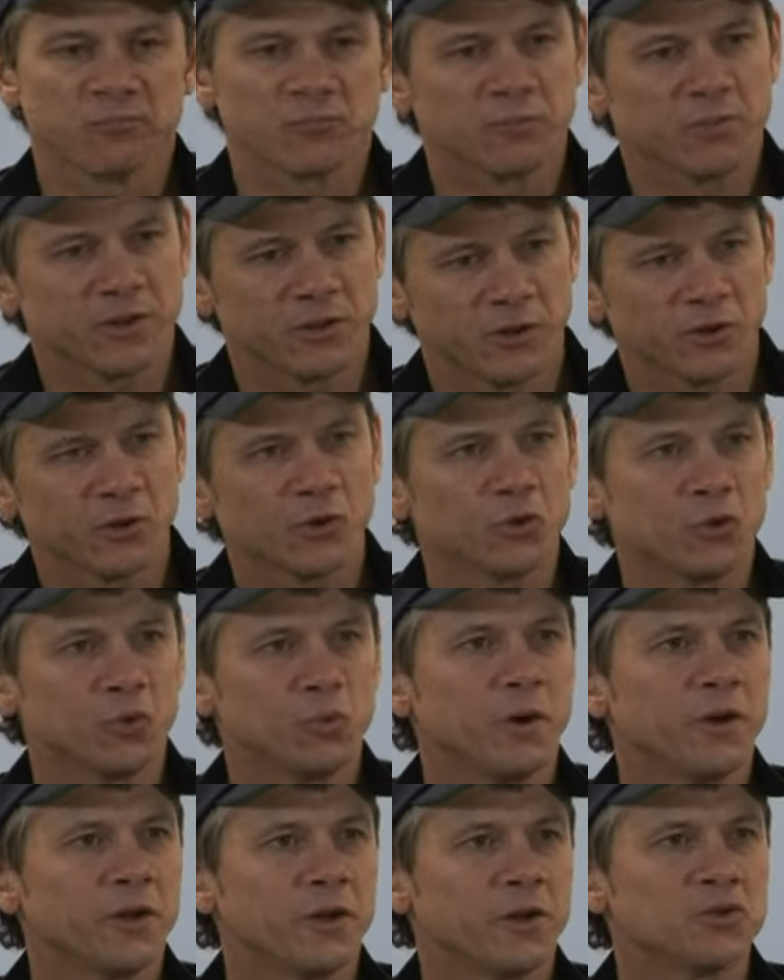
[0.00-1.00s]
But they got a good
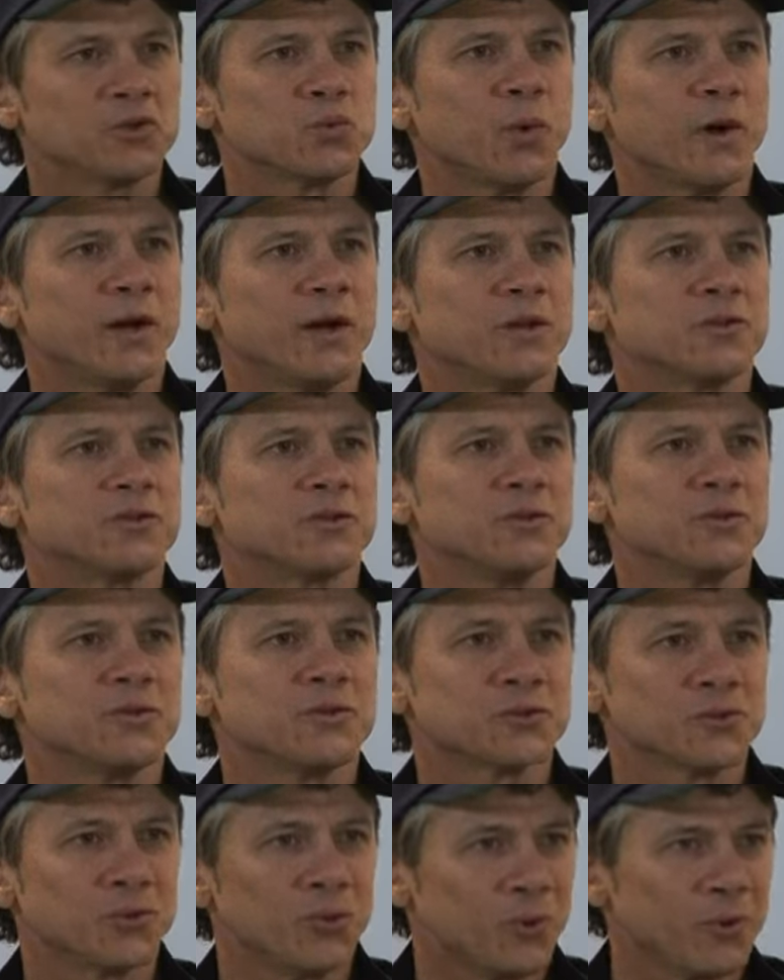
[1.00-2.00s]
one against Wales, and you
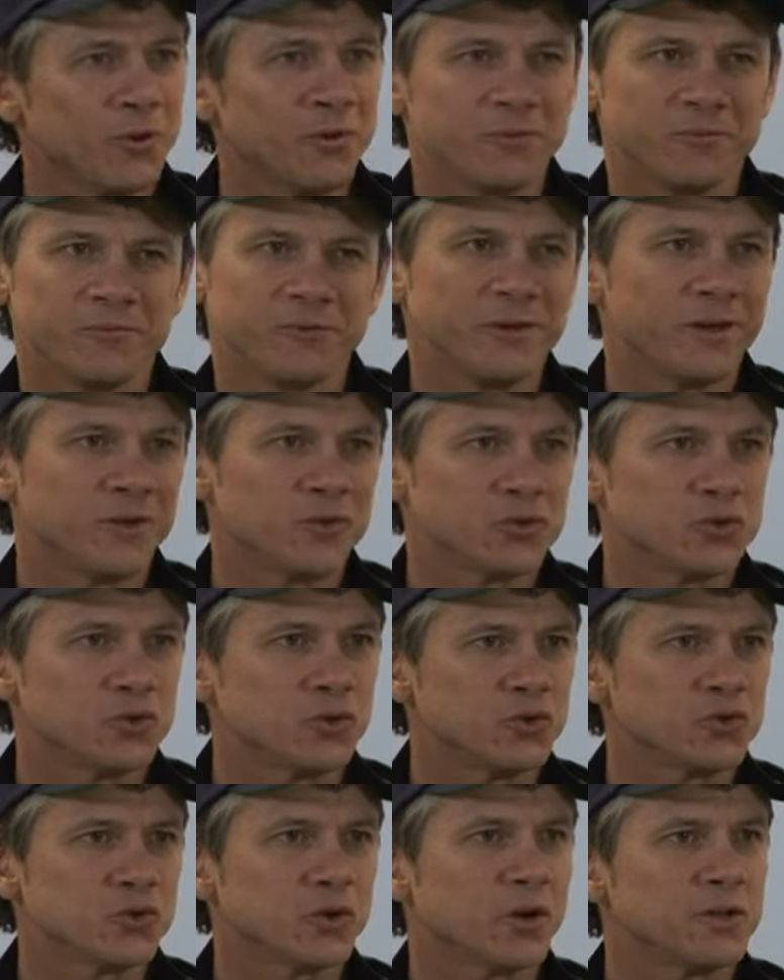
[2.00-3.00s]
saw, you know, the
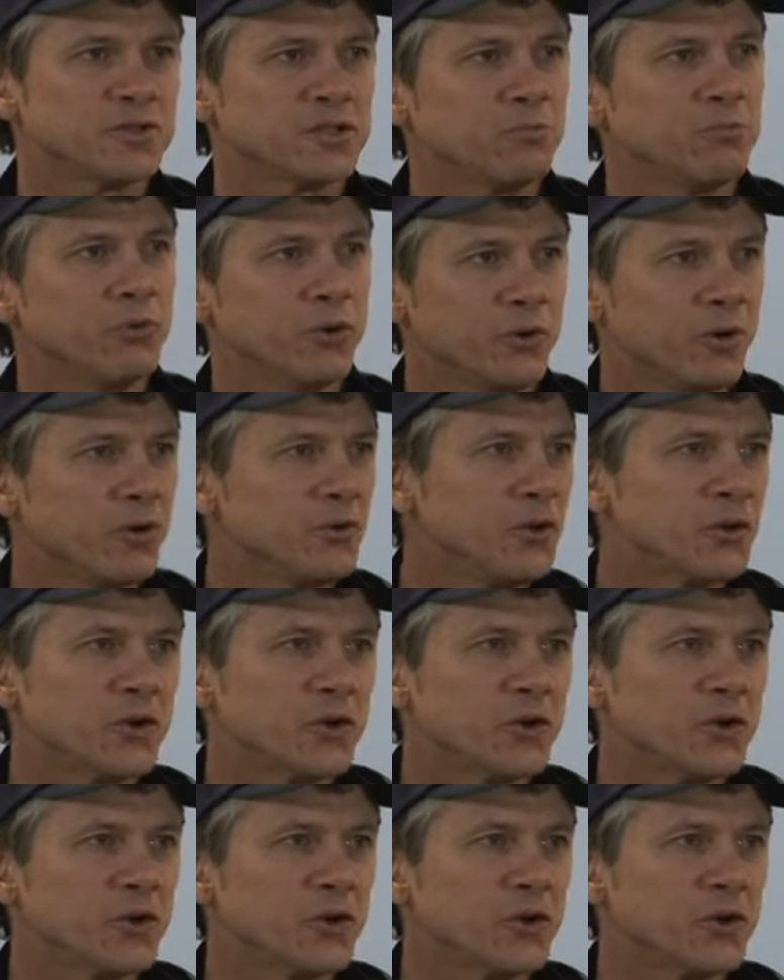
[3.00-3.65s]
two tries they put on.